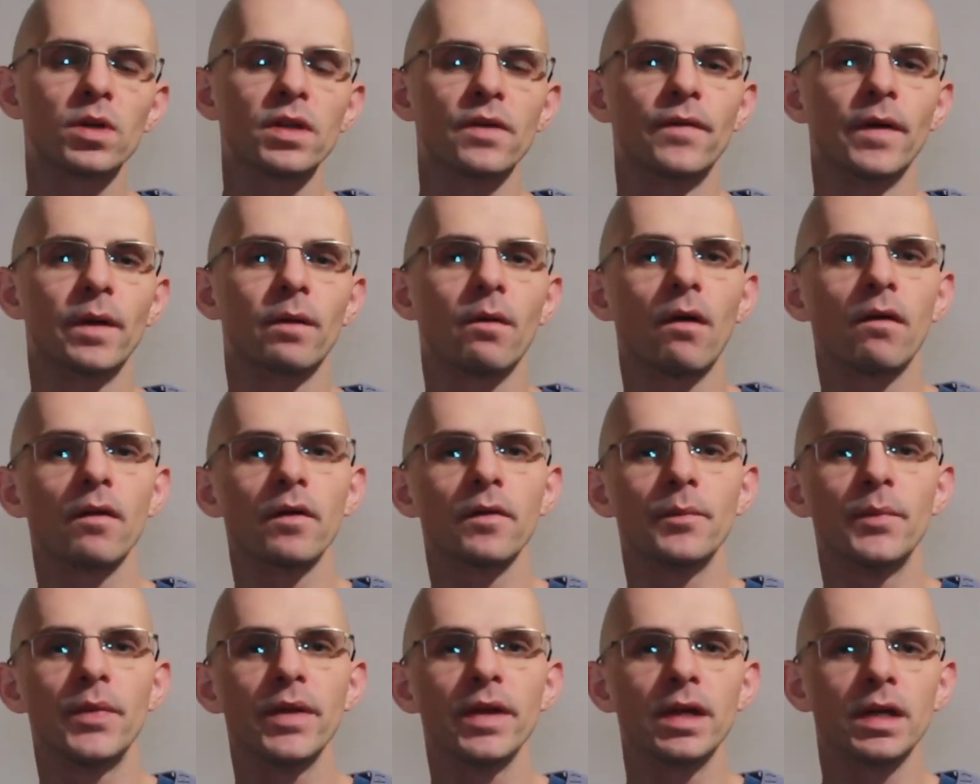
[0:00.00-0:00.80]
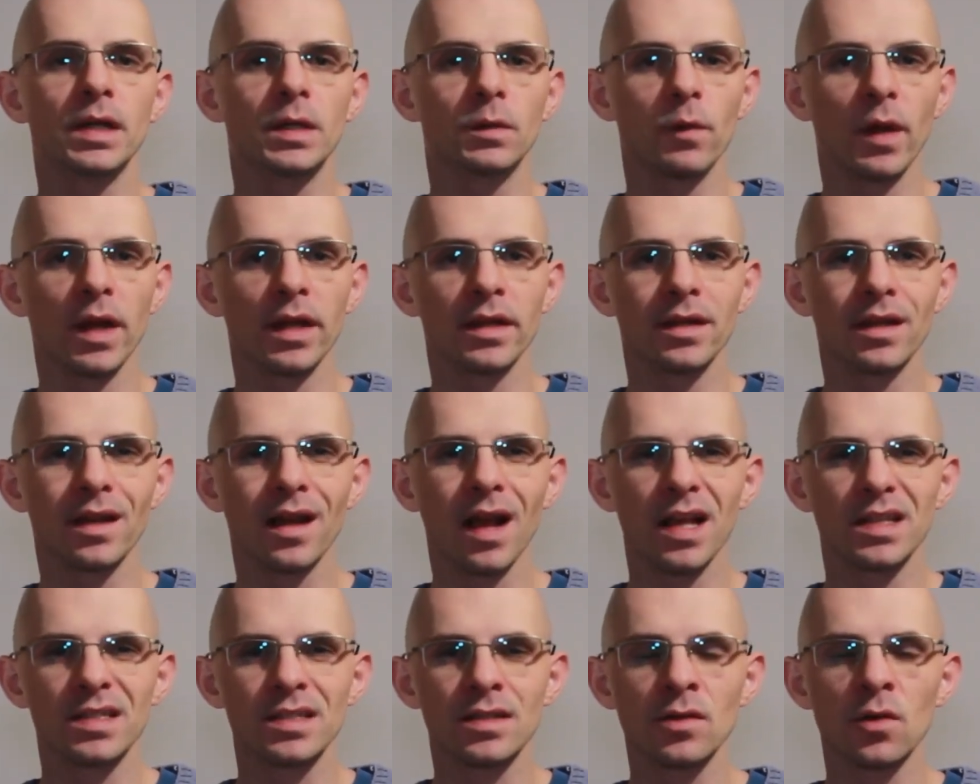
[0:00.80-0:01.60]
the Ferrari BR20
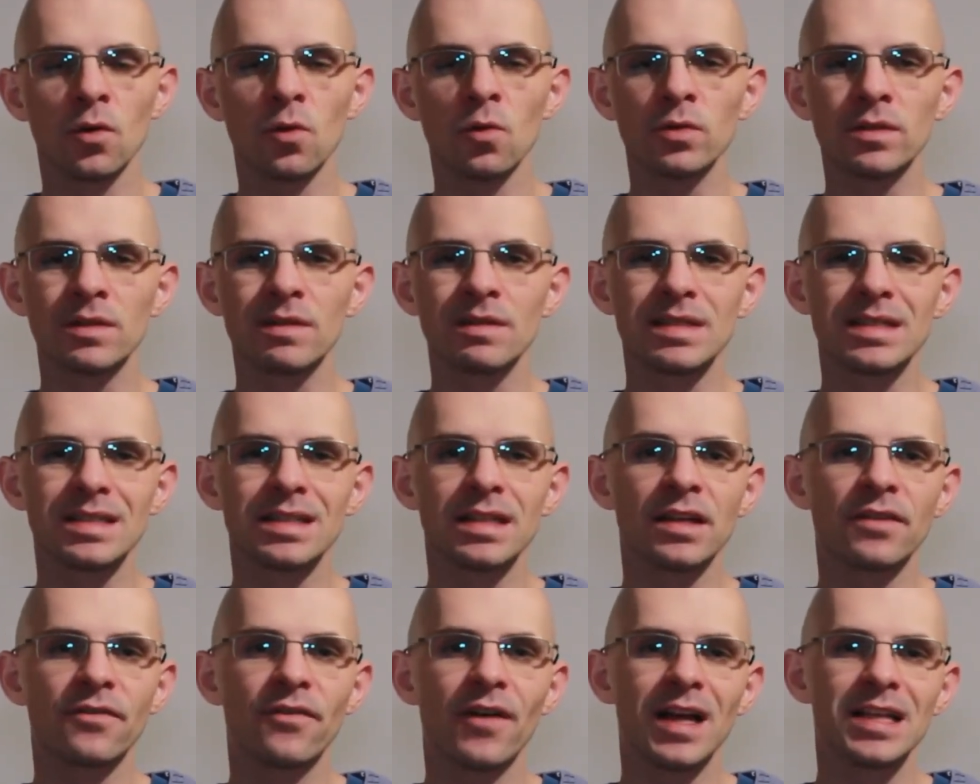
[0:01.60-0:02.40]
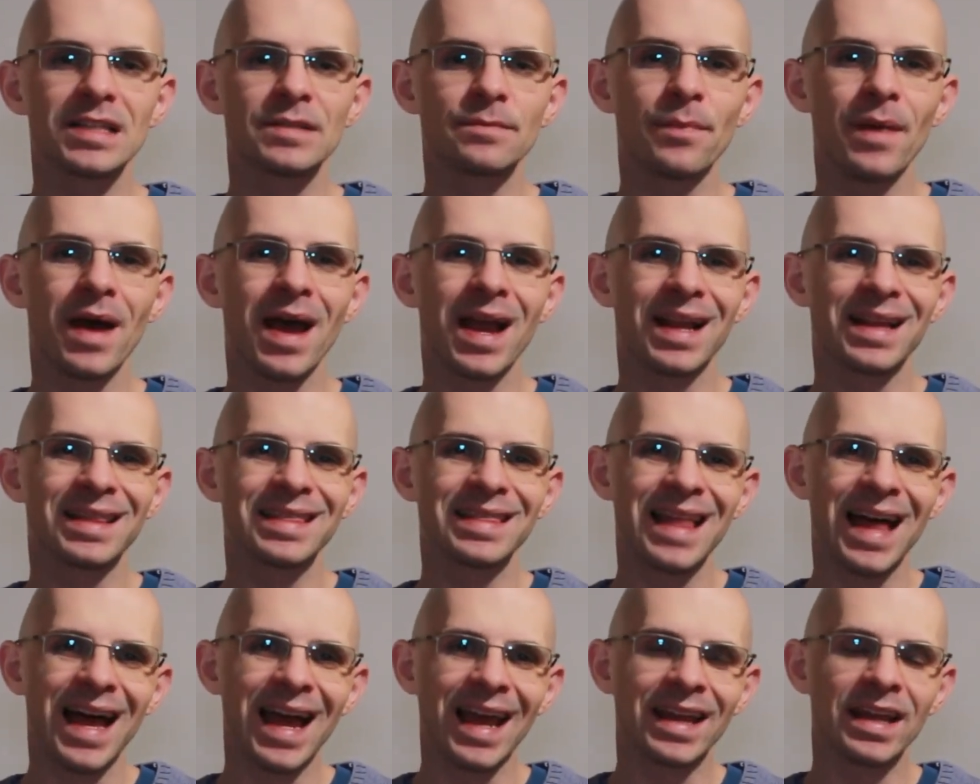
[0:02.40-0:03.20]
has an ultra sleek fastback
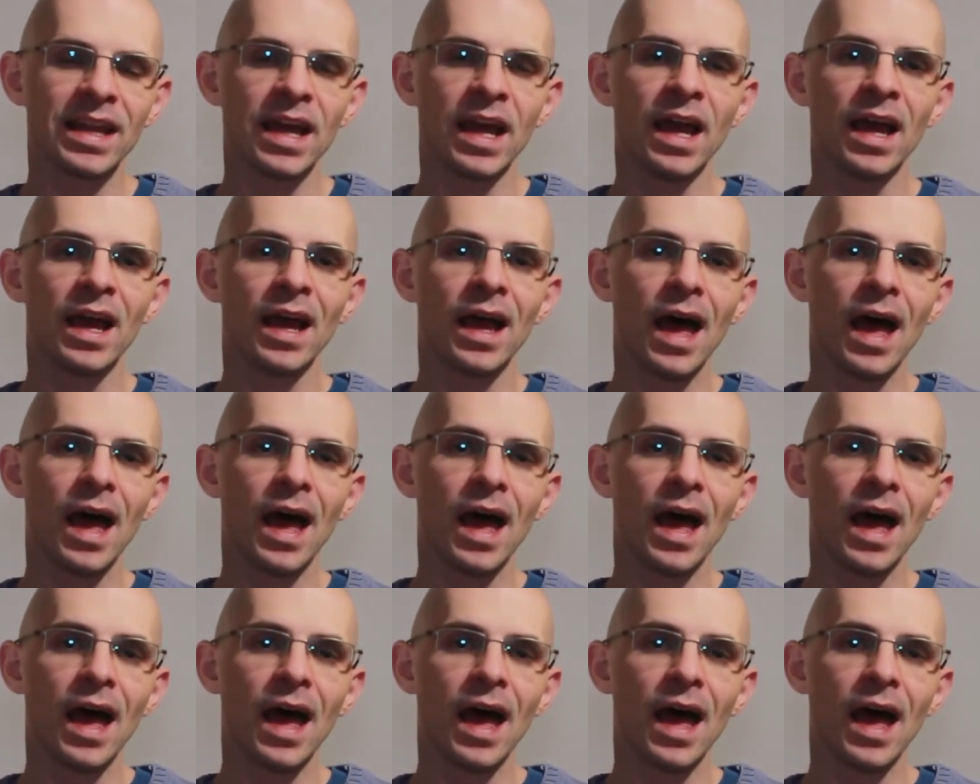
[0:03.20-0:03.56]
line,